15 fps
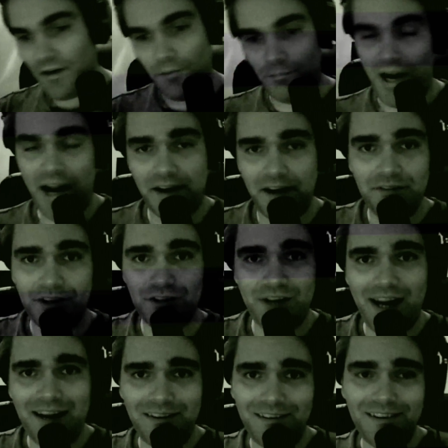back in the
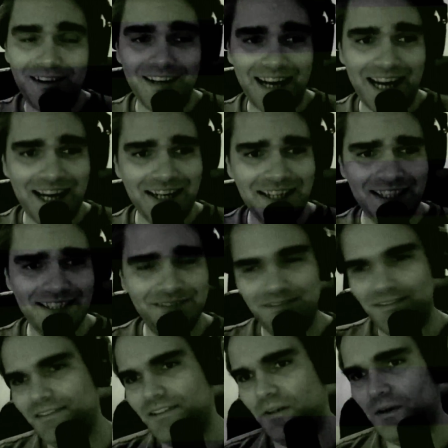saddle again.
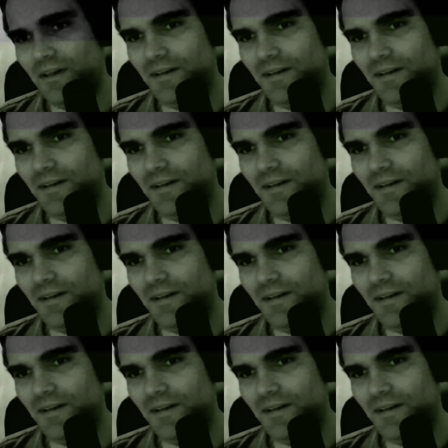So